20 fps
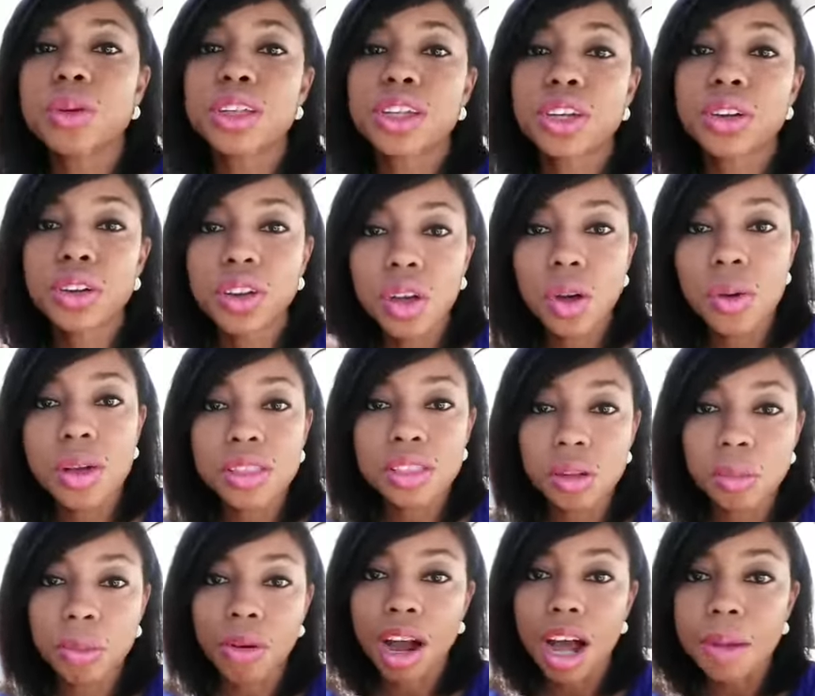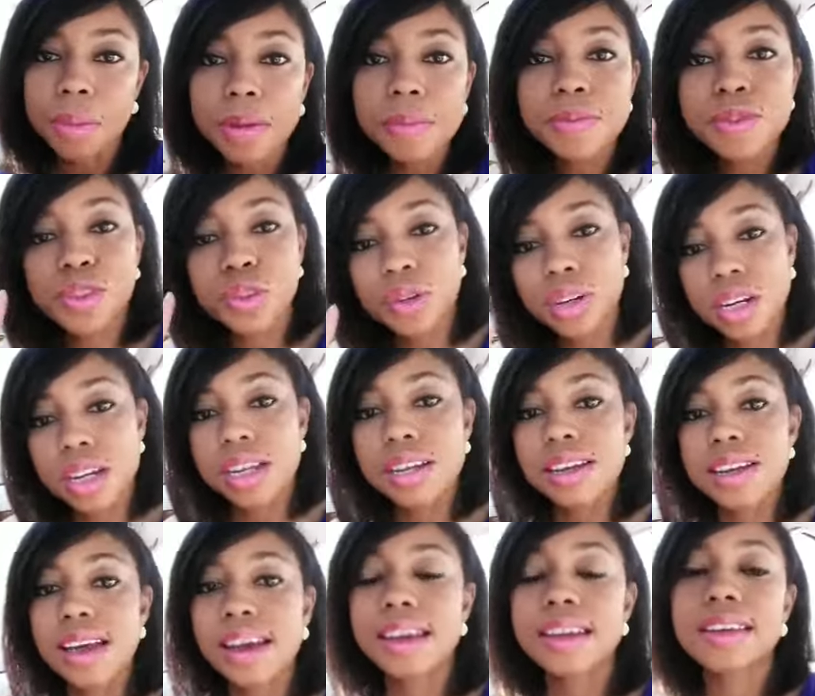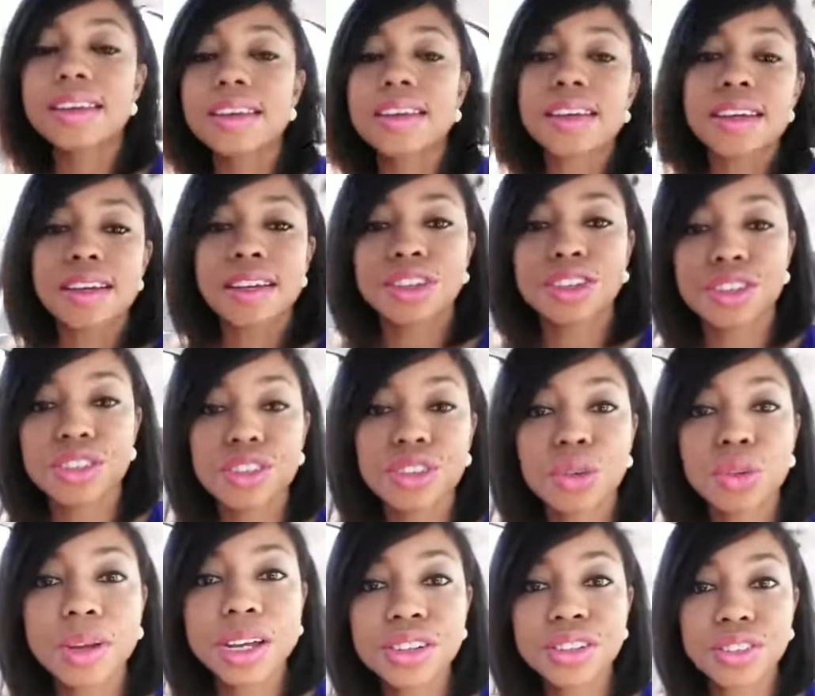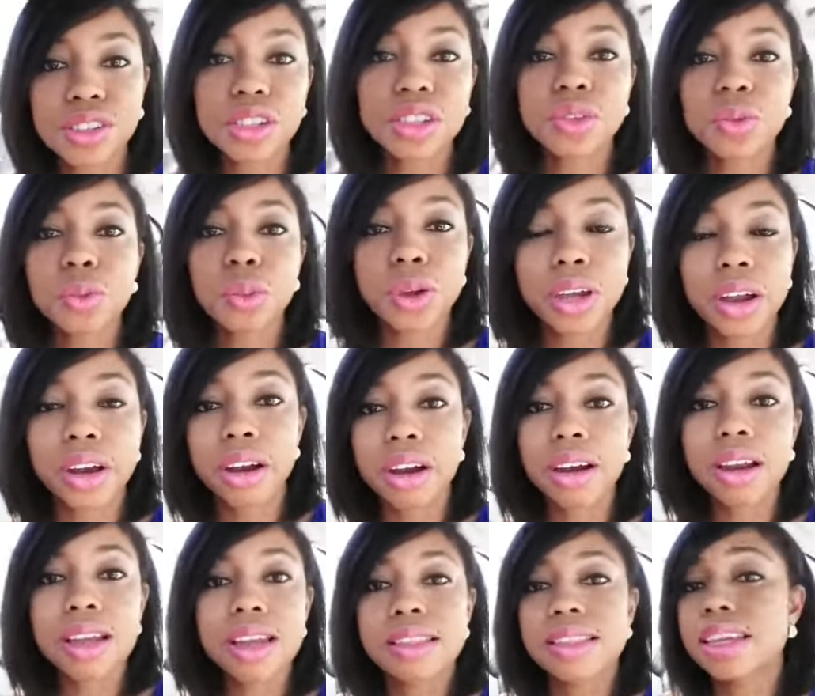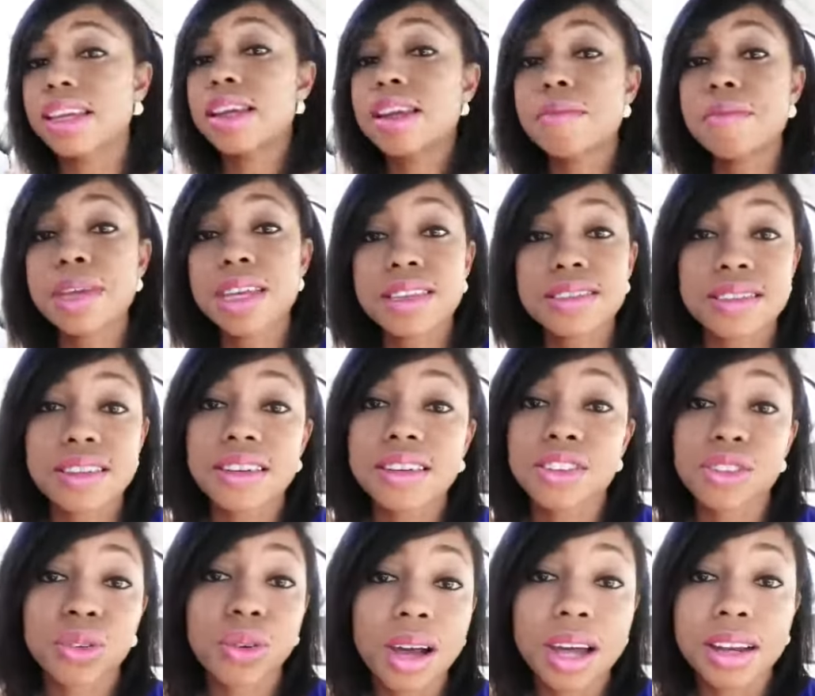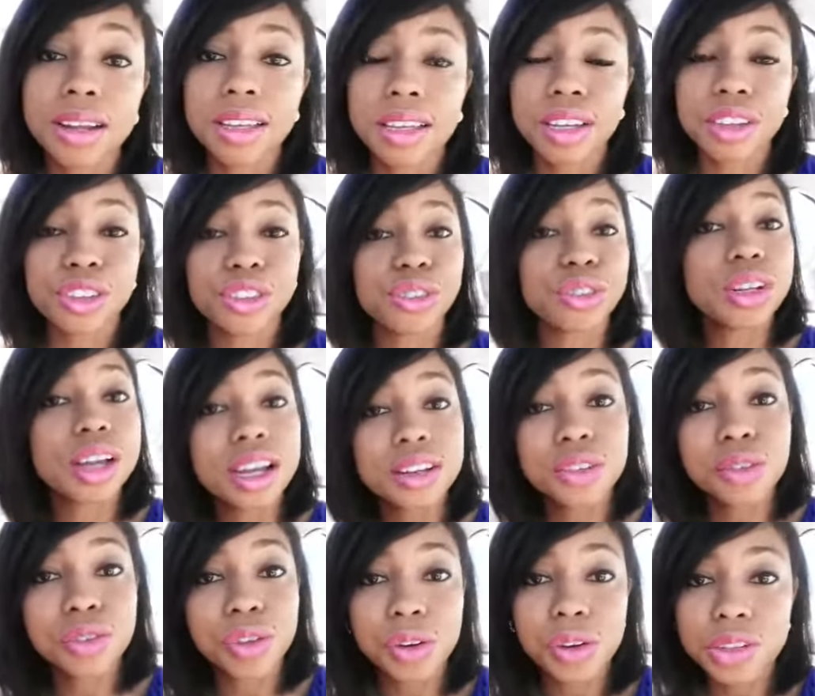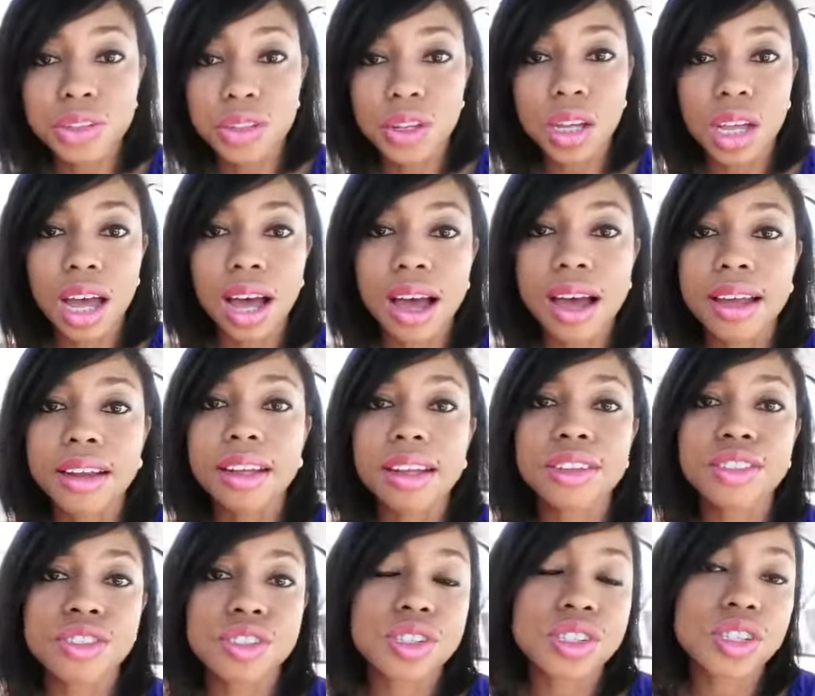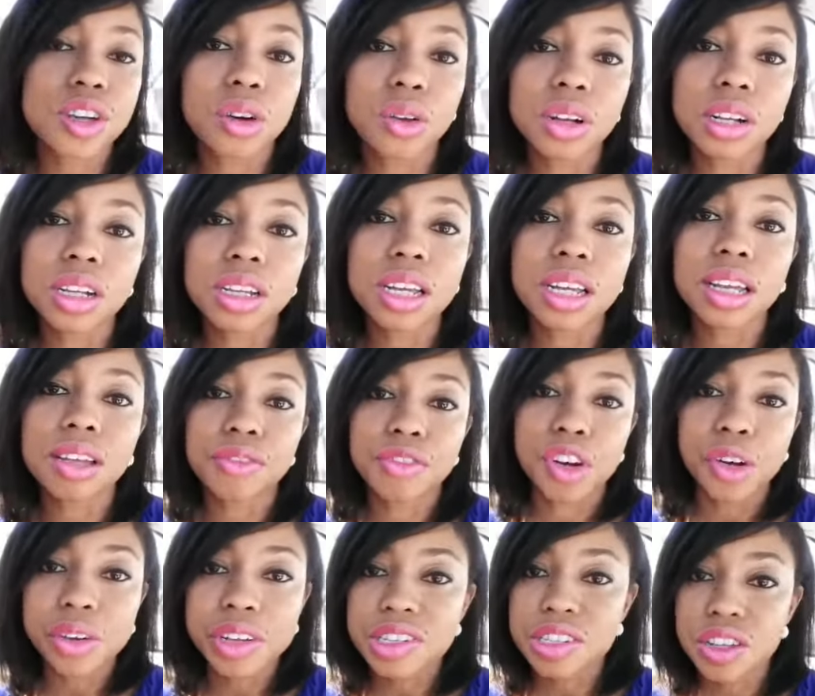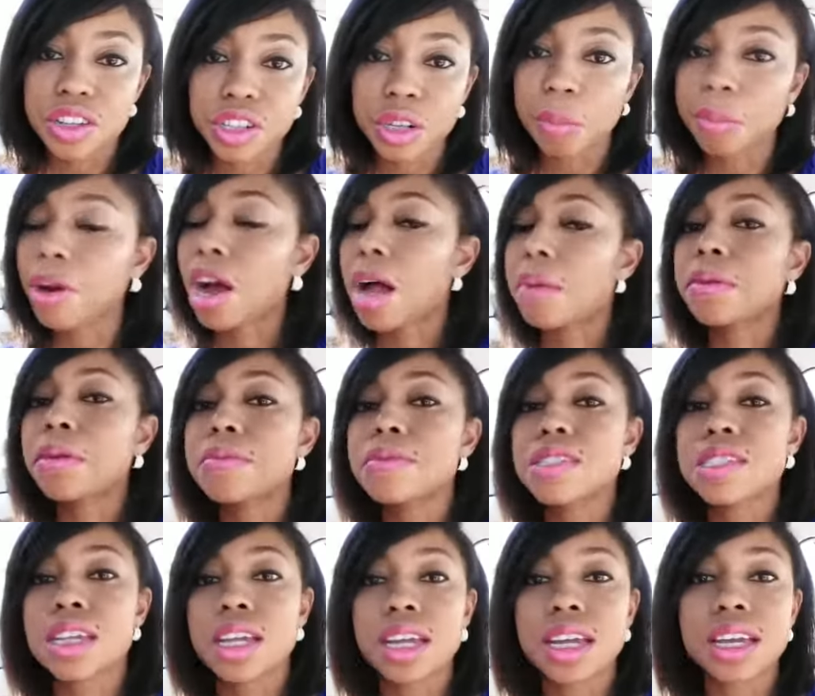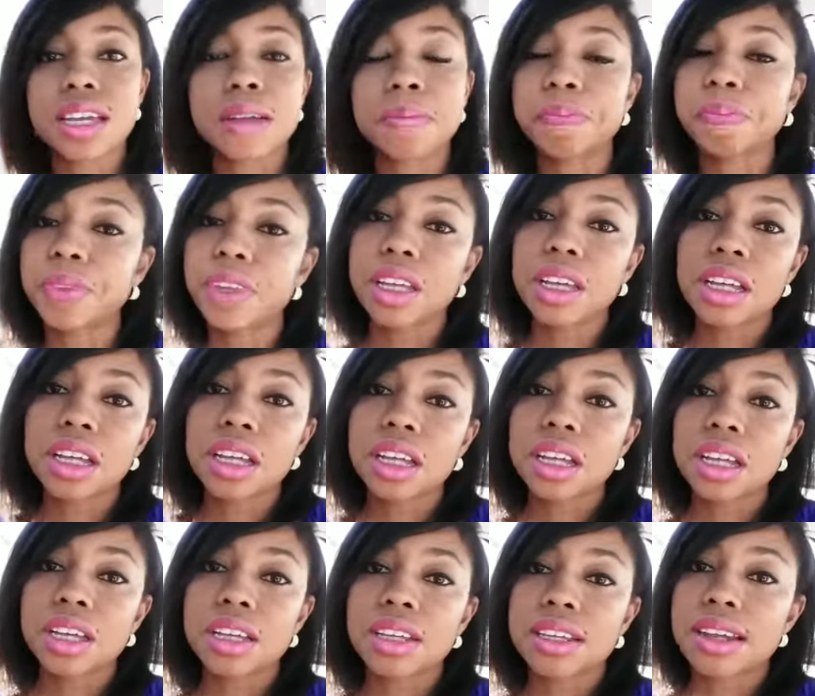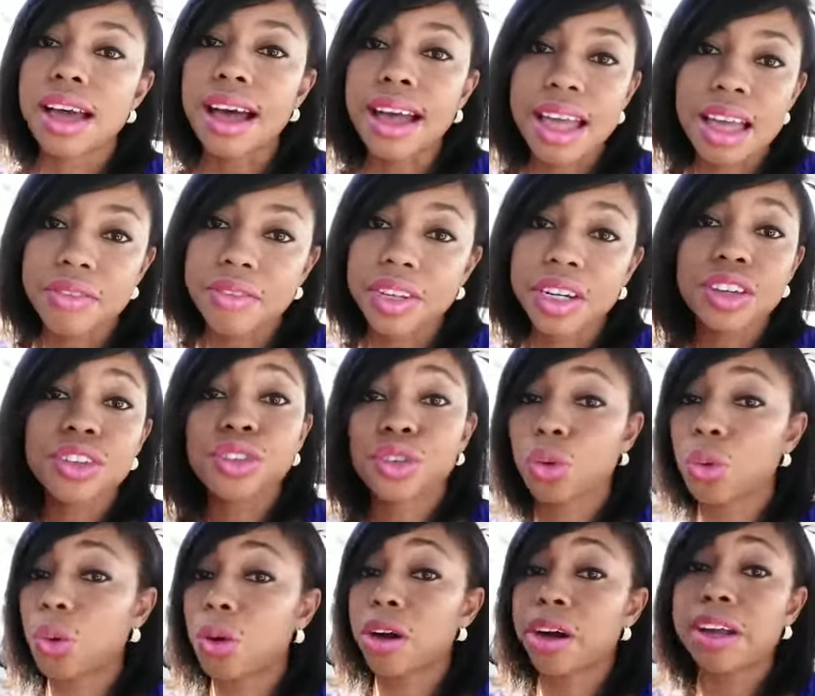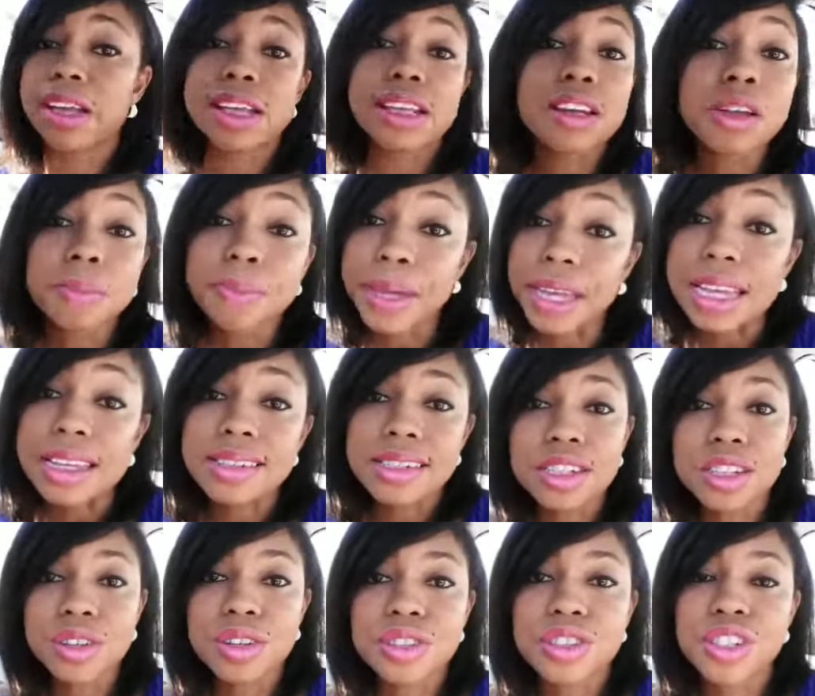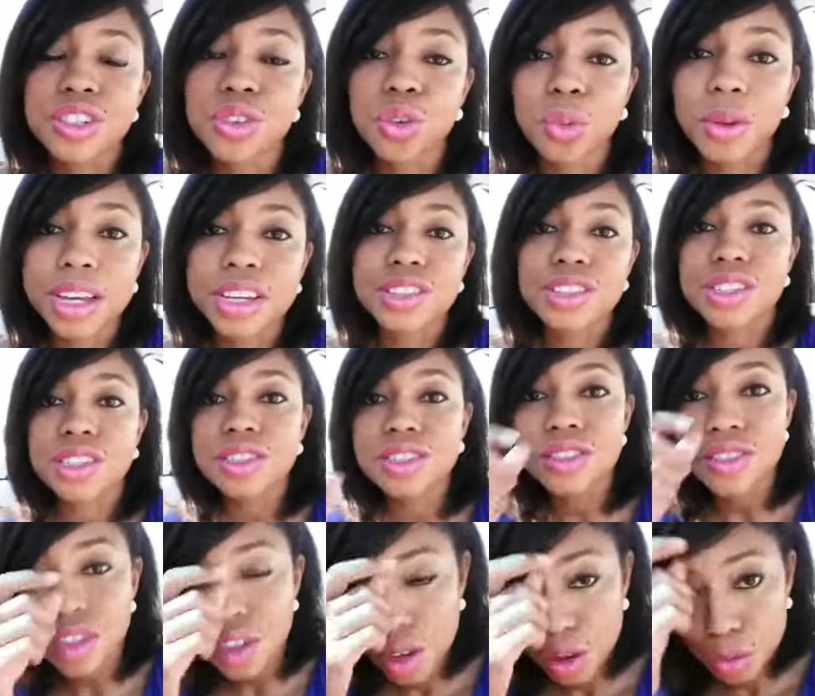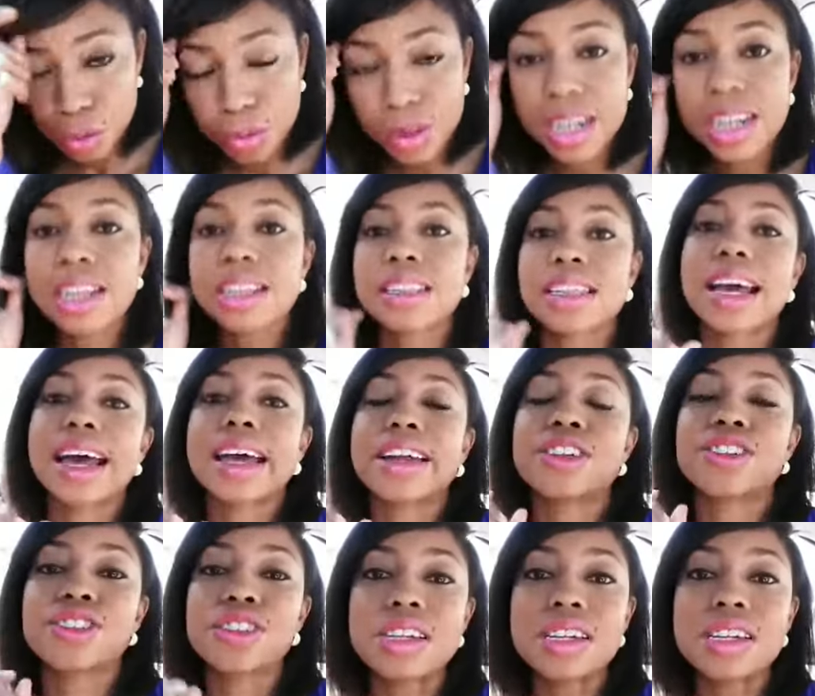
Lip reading: When you're going through problems, you're in any kind of situation where the enemy is going to try to get you not to focus on God and just totally focus on your problems and not have any joy or any peace in those situations, read that.